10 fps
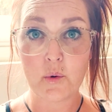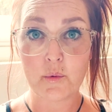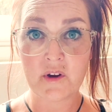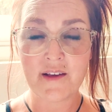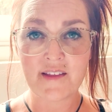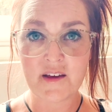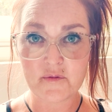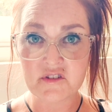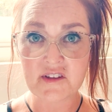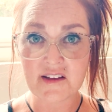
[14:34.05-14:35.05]
And they
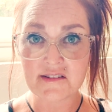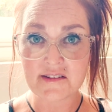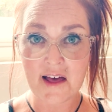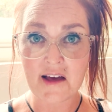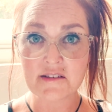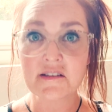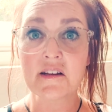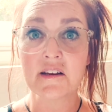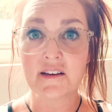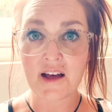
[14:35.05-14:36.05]
emphasized that
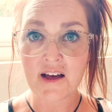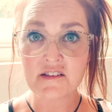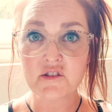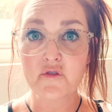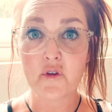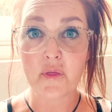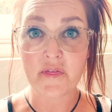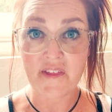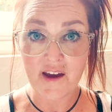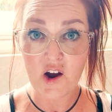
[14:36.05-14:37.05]
not for
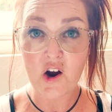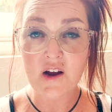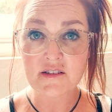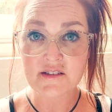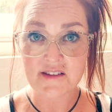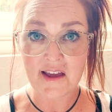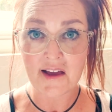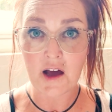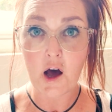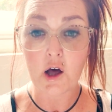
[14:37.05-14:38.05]
their sake
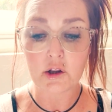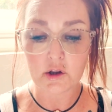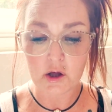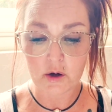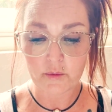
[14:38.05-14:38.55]
alone.